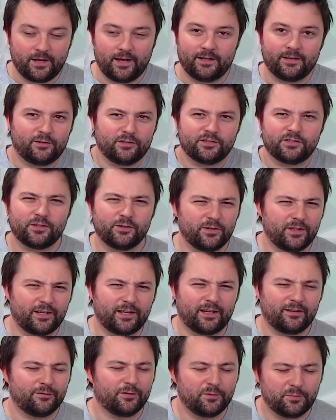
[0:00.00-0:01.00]
also,
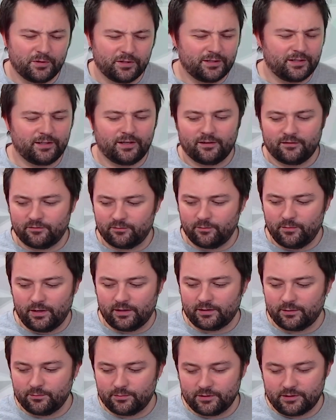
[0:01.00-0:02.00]
like, everybody I've
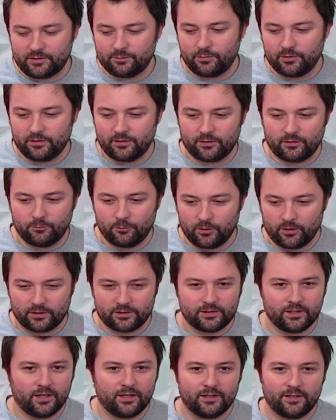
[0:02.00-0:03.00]
met in Pittsburgh
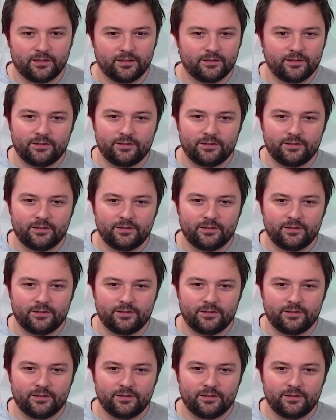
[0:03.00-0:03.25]
worked on it